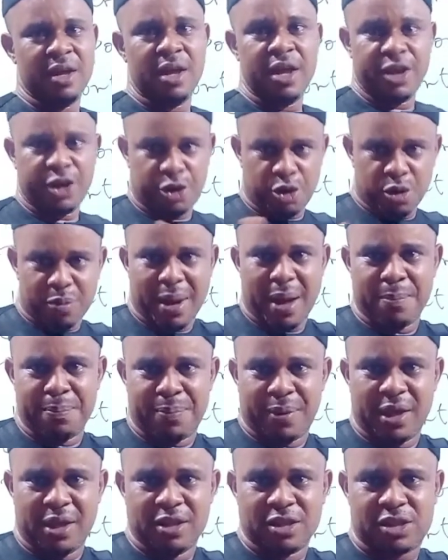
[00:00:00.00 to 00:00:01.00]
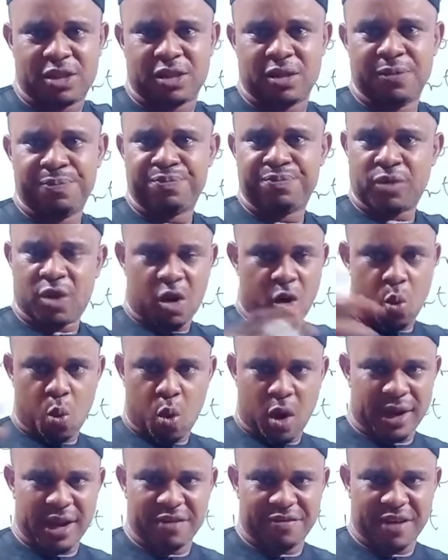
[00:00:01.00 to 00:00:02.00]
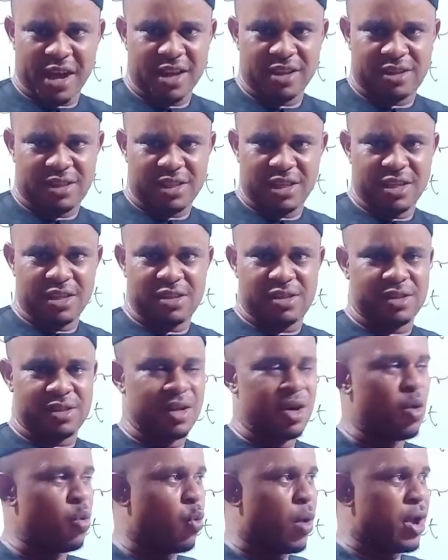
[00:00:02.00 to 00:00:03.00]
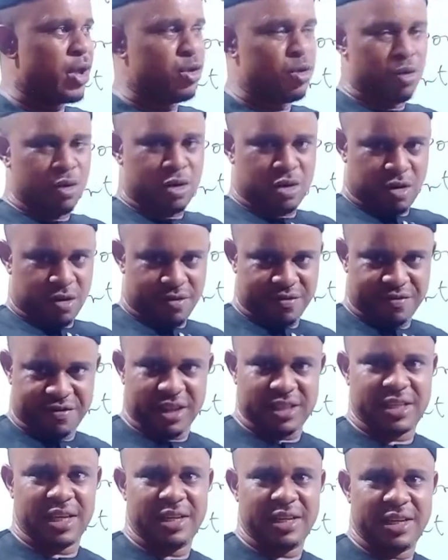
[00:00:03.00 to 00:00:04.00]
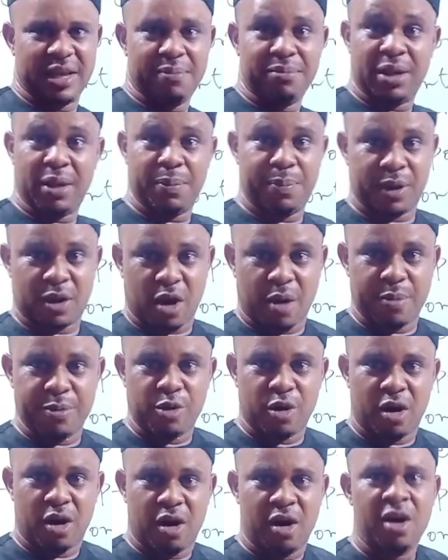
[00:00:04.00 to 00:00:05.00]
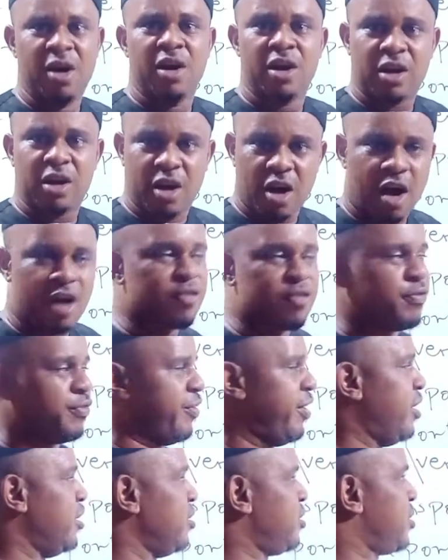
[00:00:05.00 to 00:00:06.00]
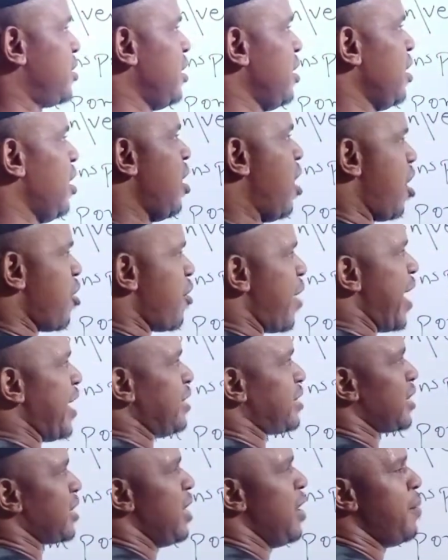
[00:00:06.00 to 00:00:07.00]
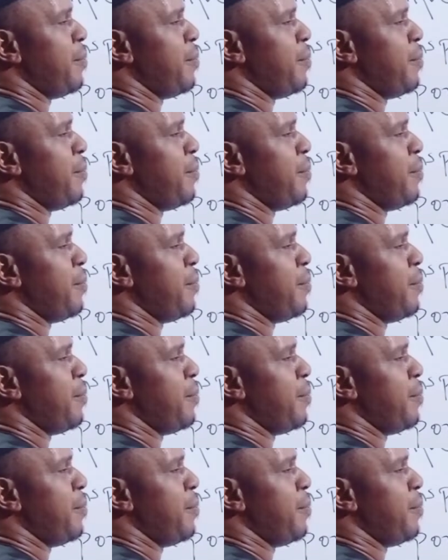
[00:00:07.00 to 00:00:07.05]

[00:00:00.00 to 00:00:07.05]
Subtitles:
Human beings or whatever it is, when you converted them, they become your converts. All right.